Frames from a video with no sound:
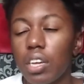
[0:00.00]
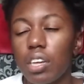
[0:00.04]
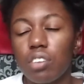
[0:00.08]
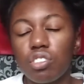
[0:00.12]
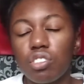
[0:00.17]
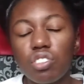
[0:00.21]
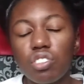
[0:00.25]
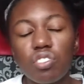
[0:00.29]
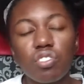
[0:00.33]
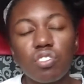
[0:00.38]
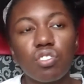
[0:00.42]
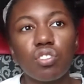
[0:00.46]

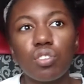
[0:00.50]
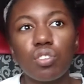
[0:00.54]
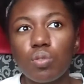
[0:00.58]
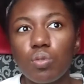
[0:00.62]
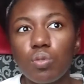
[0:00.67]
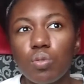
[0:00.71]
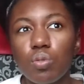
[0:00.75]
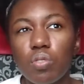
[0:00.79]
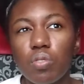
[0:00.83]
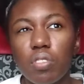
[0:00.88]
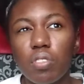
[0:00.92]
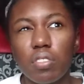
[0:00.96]
Just
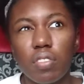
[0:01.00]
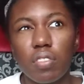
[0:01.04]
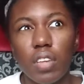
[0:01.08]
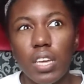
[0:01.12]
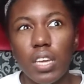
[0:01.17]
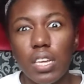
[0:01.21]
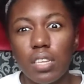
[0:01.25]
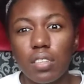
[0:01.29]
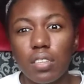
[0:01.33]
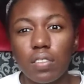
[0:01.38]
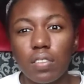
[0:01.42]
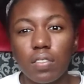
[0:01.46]
do
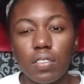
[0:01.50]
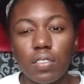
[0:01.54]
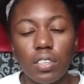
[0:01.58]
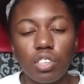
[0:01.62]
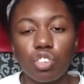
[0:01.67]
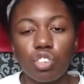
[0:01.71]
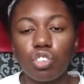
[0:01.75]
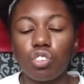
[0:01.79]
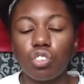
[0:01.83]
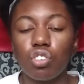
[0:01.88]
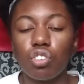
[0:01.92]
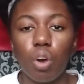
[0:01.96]
things that
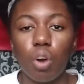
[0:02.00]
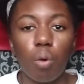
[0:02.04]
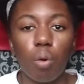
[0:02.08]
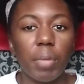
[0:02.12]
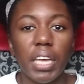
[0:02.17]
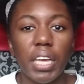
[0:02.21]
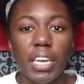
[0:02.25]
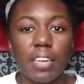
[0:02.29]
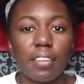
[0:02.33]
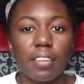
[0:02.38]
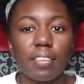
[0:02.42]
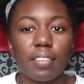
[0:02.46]
just don't
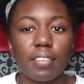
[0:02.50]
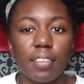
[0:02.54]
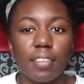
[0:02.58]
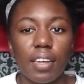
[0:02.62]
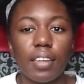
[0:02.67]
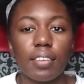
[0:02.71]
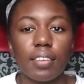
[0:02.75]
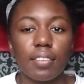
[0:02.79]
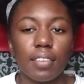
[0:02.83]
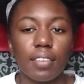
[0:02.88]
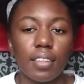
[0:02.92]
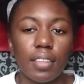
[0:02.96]
make any sense,